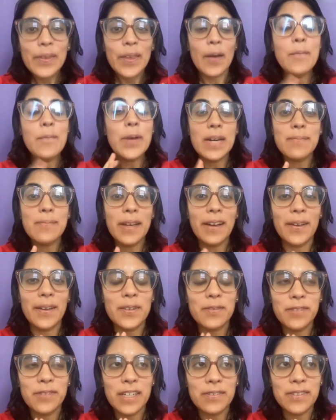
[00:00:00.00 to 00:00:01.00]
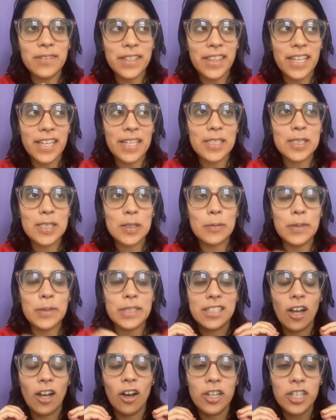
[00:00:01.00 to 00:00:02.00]
And one of my other favorite things
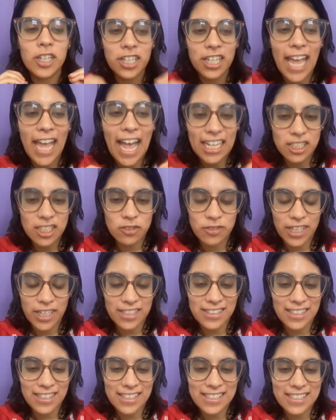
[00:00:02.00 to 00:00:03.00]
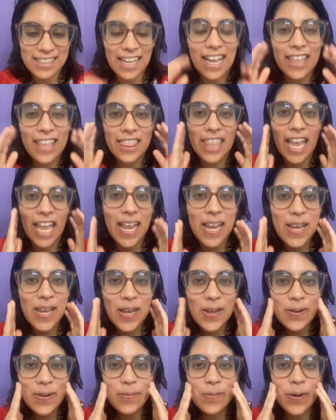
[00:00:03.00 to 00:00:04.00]
was all your catchphrases.
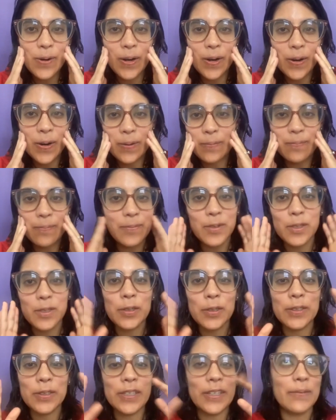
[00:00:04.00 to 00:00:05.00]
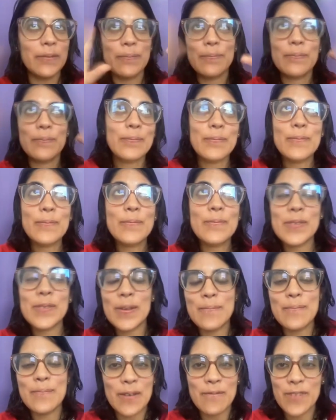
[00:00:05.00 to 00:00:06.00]
They were truly
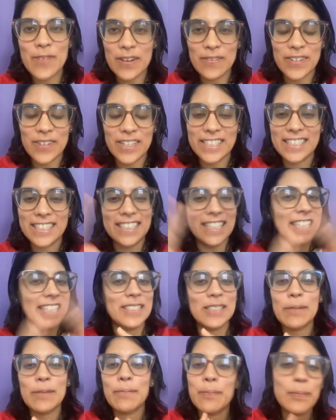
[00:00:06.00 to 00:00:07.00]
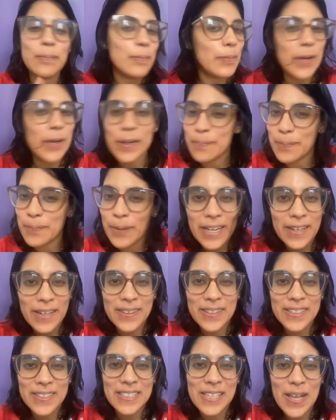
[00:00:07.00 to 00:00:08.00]
some of my favorites. The break
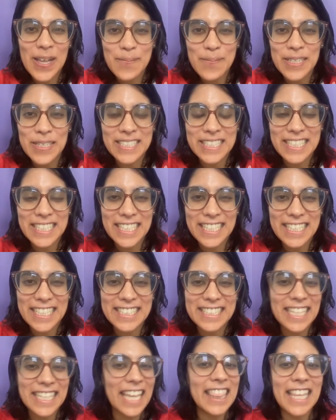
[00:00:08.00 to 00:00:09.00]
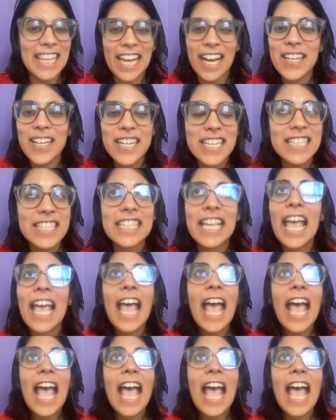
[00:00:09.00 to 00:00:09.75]
out the salami and cheese and the onions.